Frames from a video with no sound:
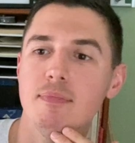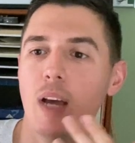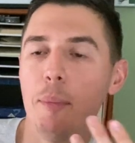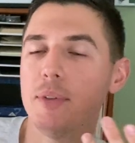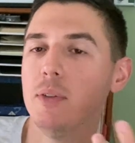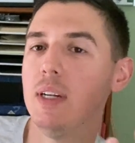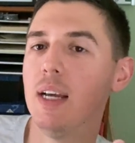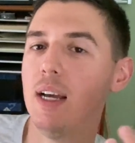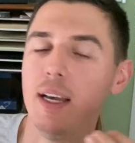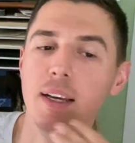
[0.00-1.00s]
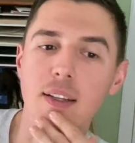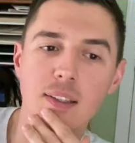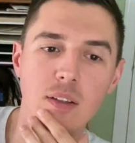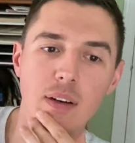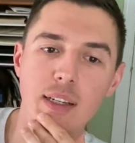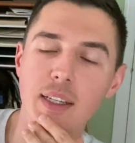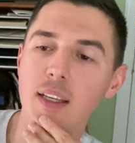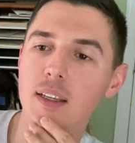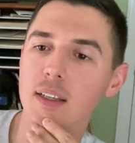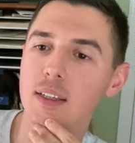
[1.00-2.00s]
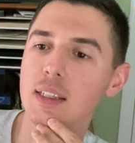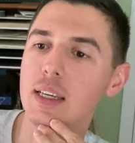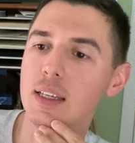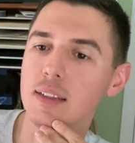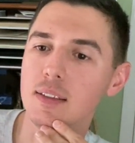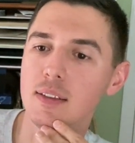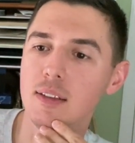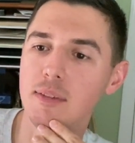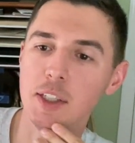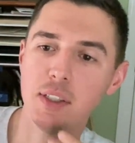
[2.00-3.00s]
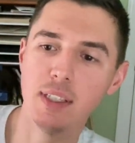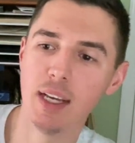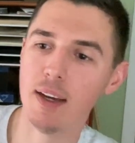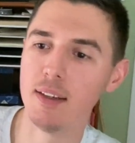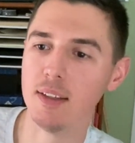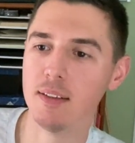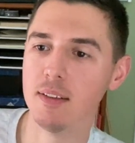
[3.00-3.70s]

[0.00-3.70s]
opportunity I had, so I did it. And eventually I